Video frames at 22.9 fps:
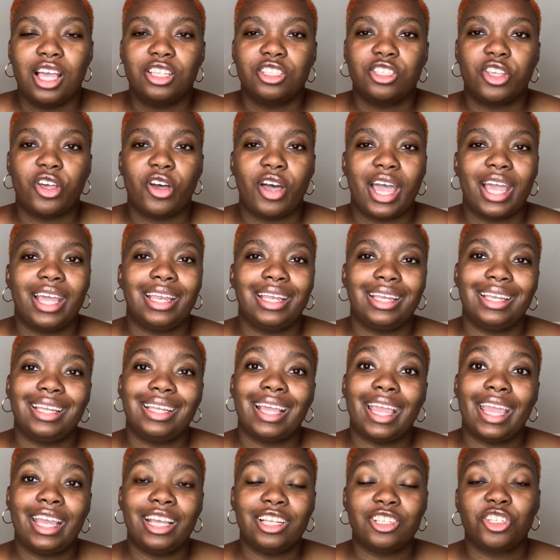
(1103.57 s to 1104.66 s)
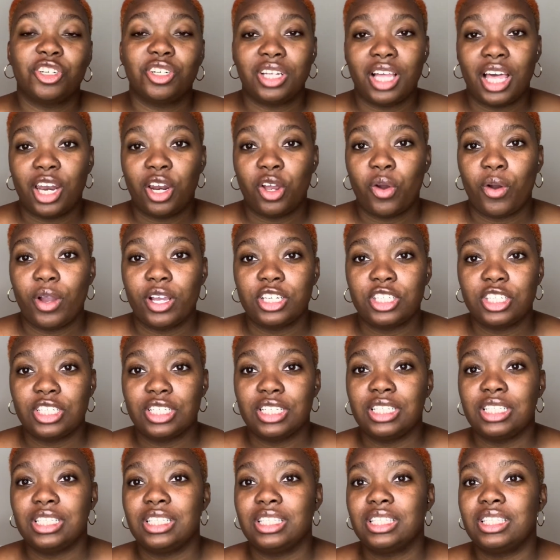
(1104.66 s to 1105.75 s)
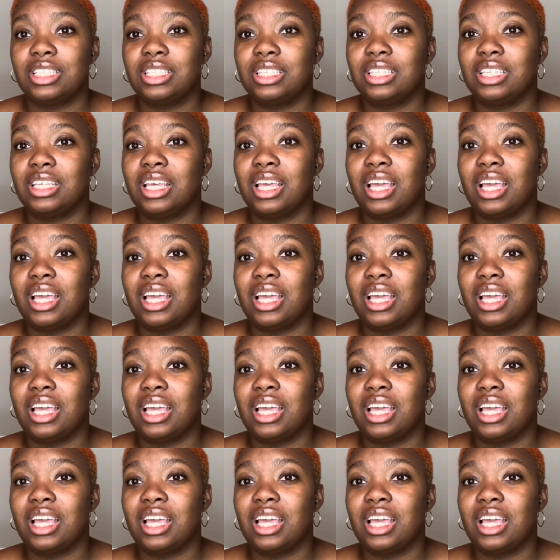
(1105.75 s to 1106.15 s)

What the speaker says: So I answer a lot of questions.